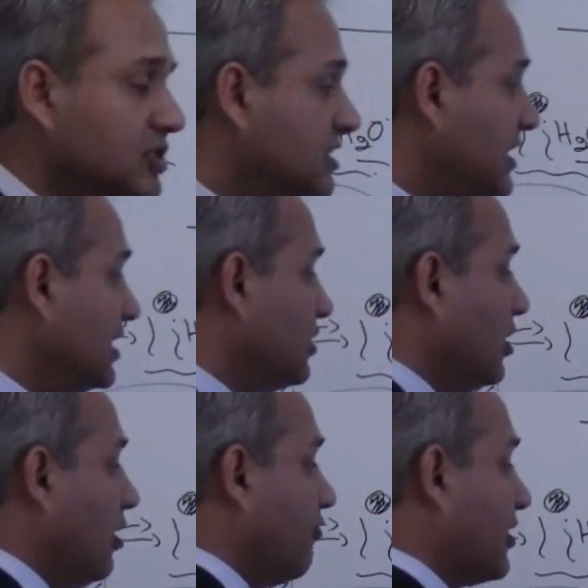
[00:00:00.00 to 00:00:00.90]
set
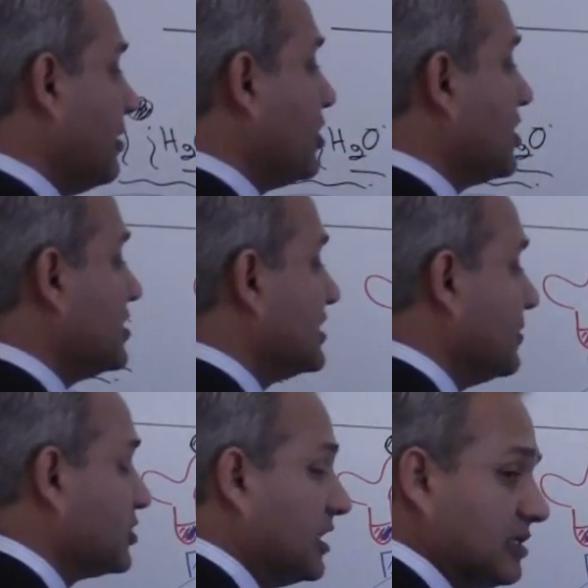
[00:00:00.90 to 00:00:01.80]
of chemical
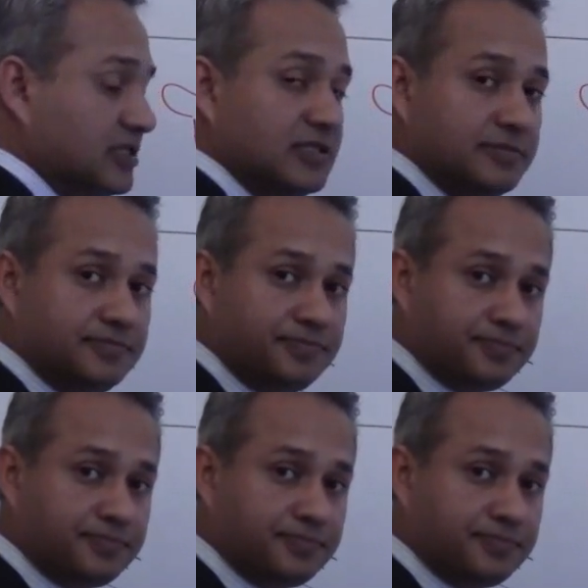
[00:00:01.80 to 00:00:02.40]
substances